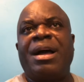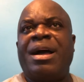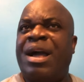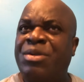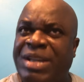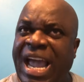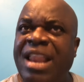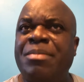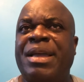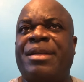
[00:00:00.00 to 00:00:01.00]
Are you
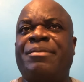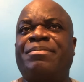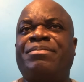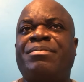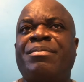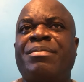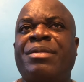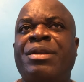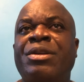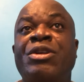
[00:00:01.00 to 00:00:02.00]
kidding me?
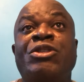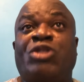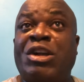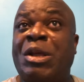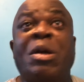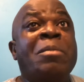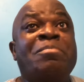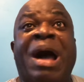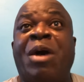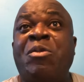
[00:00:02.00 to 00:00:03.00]
So
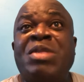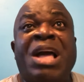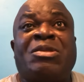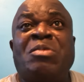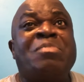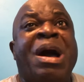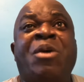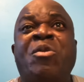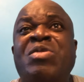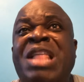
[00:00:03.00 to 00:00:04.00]
my
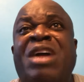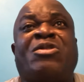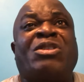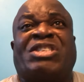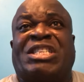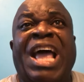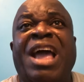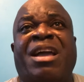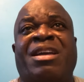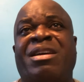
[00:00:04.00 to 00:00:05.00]
only
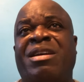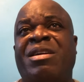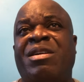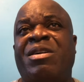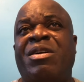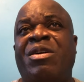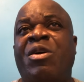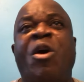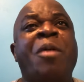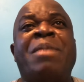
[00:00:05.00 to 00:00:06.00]
concern
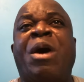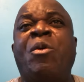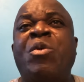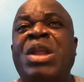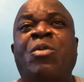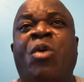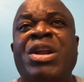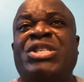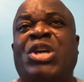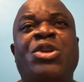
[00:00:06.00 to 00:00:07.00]
or my only
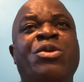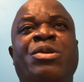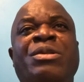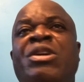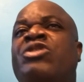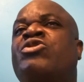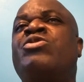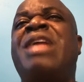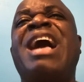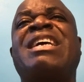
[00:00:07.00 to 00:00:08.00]
warning to you,
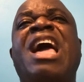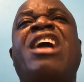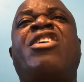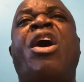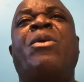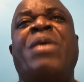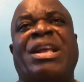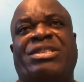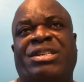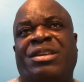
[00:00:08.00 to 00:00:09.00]
to not get God
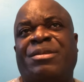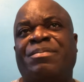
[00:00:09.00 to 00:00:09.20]
rest